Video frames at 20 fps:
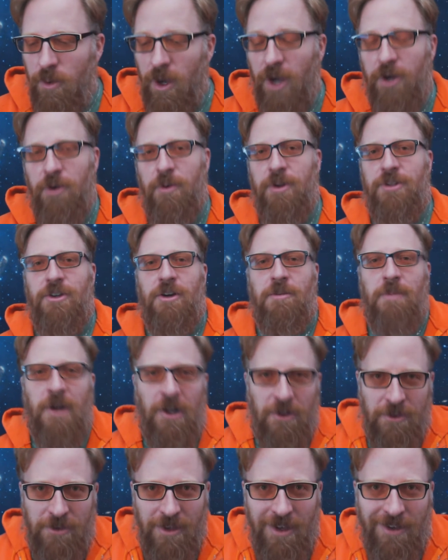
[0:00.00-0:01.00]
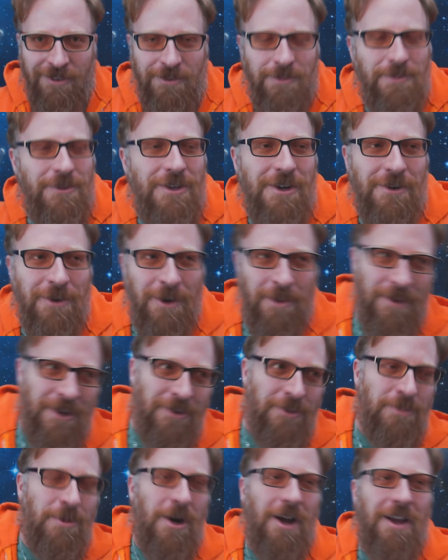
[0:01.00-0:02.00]
Well, I don't want to talk about it. I'll tear up.
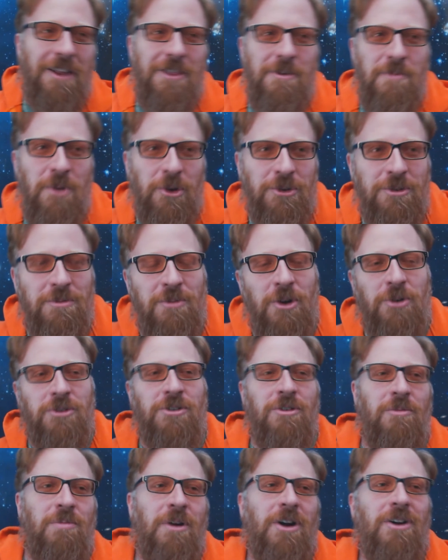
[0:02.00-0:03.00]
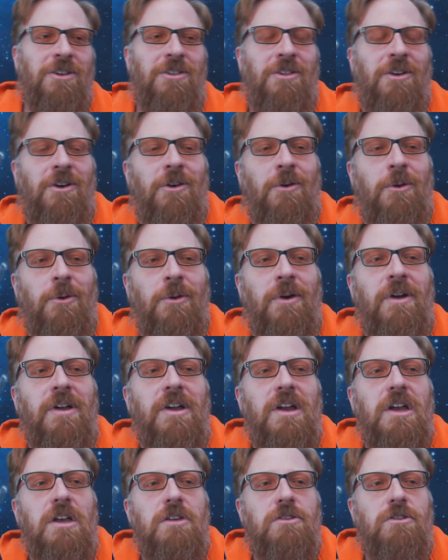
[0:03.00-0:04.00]
That's probably the most emotional part of the whole
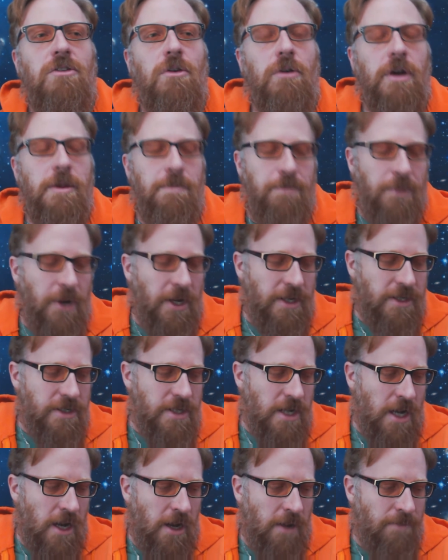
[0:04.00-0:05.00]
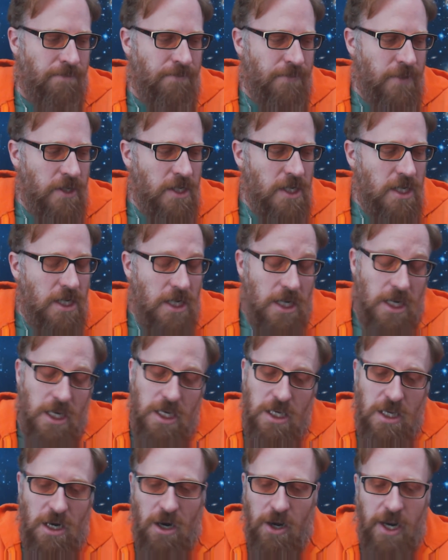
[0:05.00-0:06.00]
story. But,
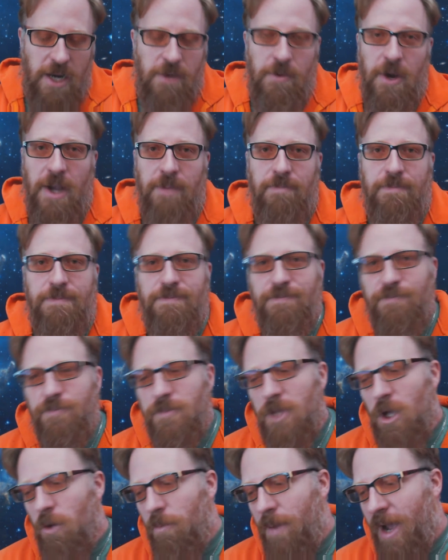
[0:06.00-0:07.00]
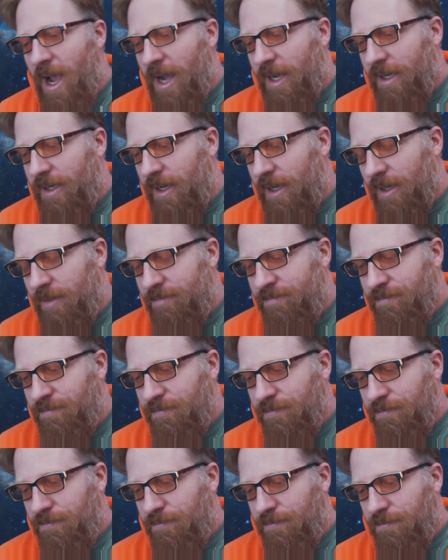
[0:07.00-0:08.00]
anyway, go back home.
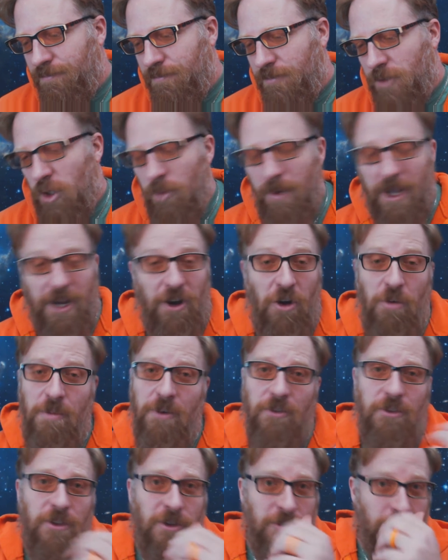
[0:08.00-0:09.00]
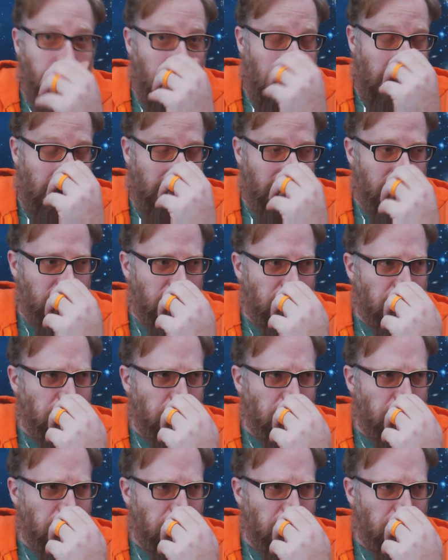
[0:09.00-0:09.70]
Everything's fine.